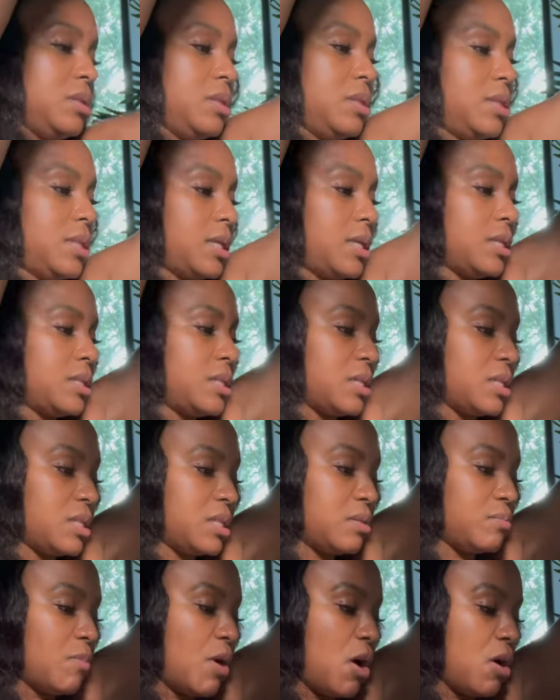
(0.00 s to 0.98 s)
Look, it's a
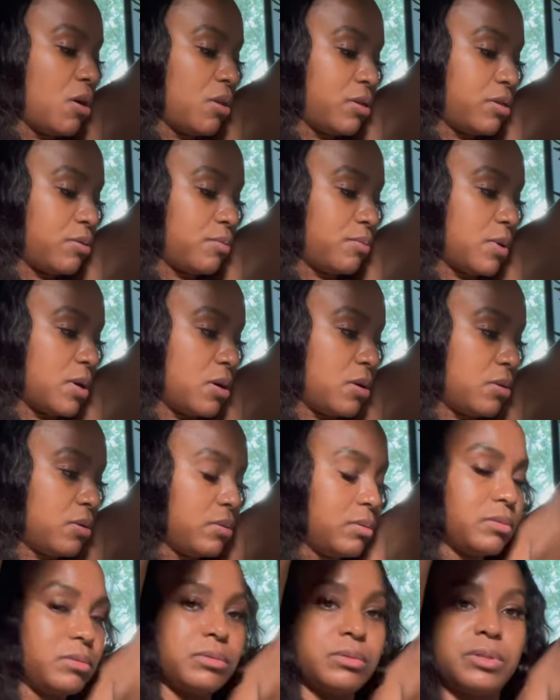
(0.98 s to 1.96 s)
small
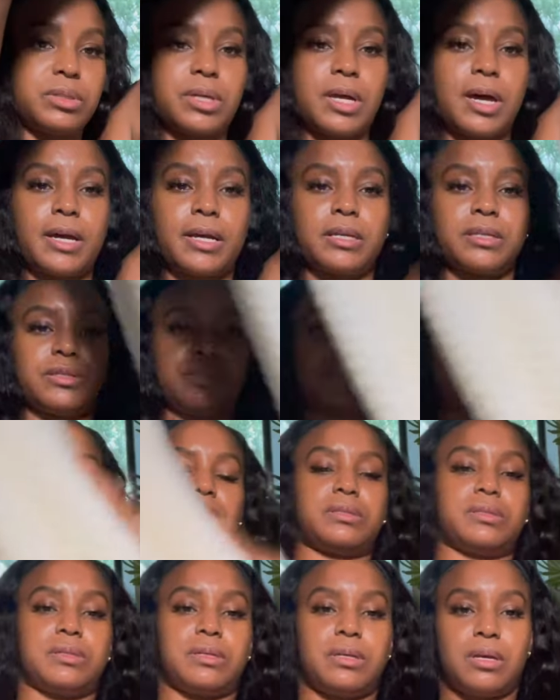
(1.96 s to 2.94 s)
throw. So I can
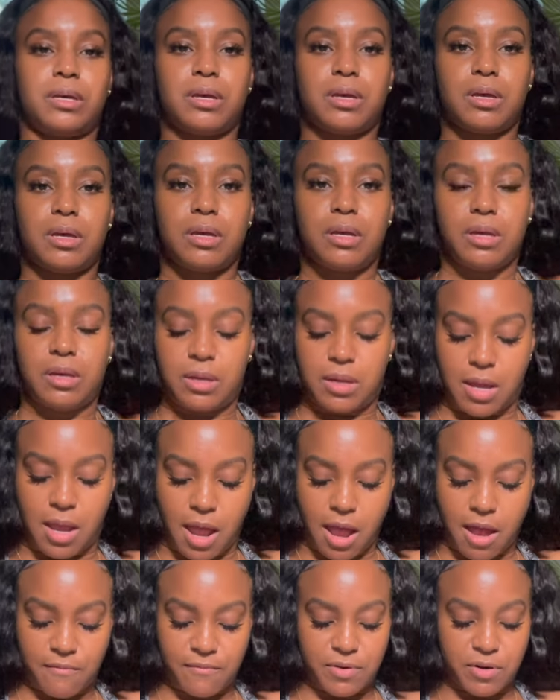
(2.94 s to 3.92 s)
just
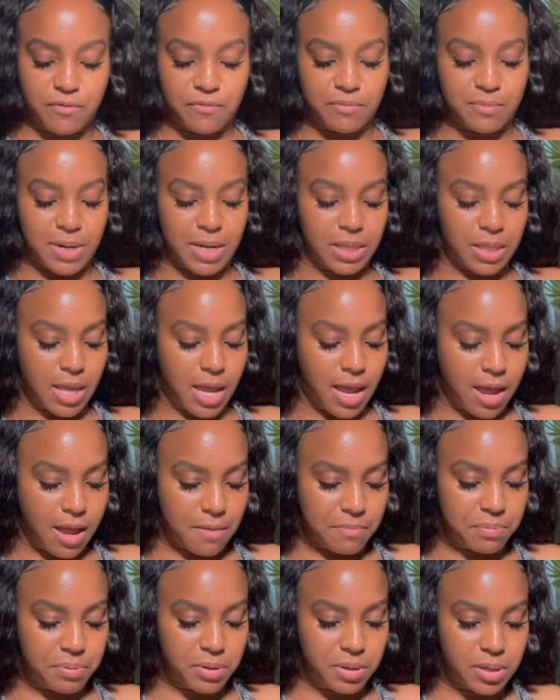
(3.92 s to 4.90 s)
have it over my
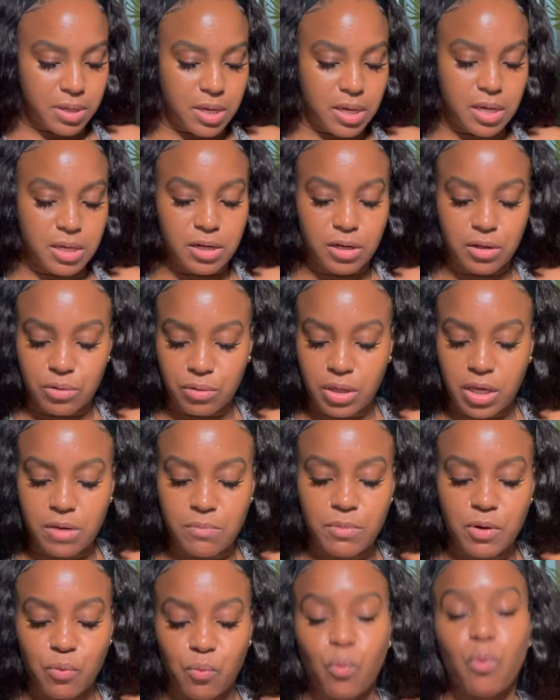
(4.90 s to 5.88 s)
lap and it'll keep
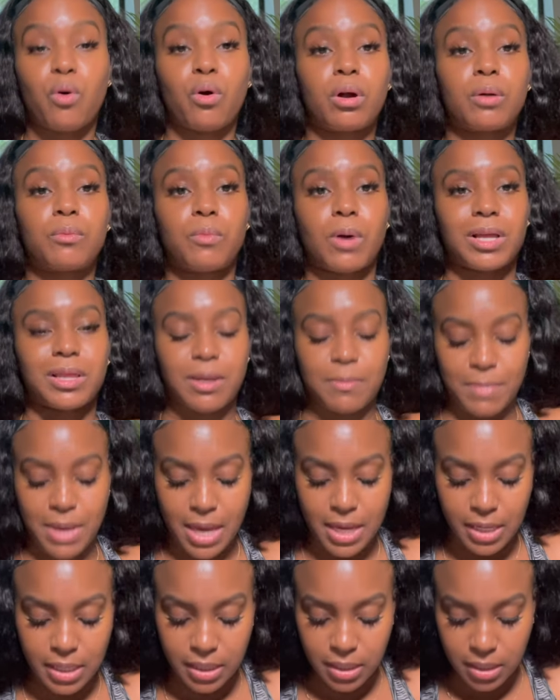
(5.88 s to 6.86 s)
me warm while I'm
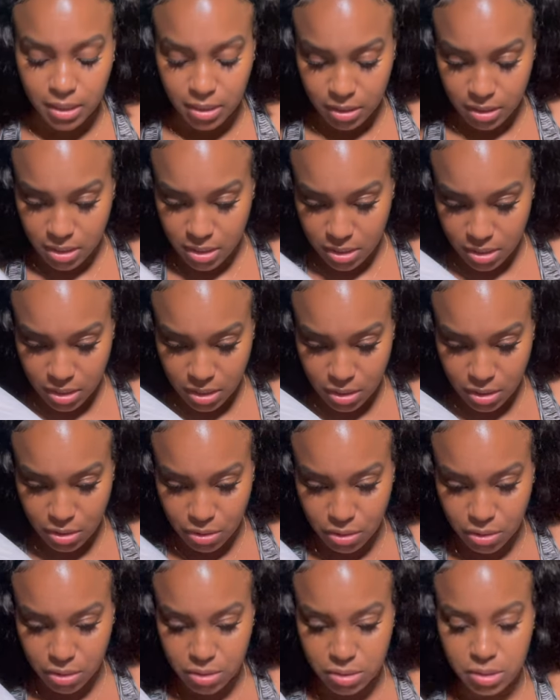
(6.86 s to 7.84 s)
editing in
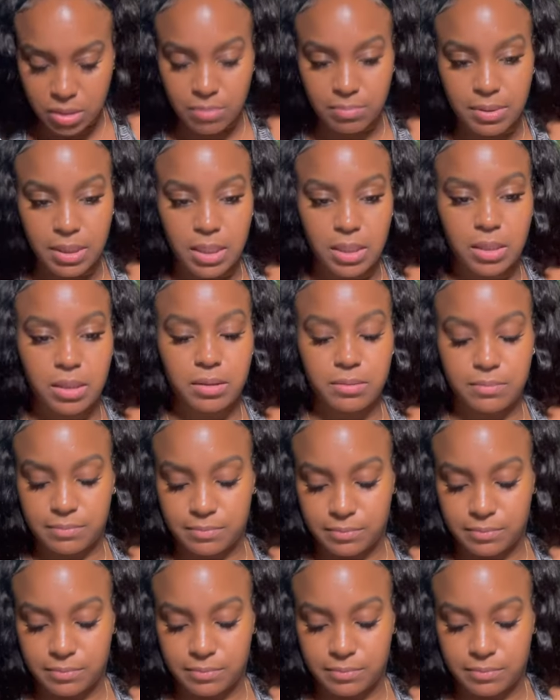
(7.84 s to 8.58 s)
here or something.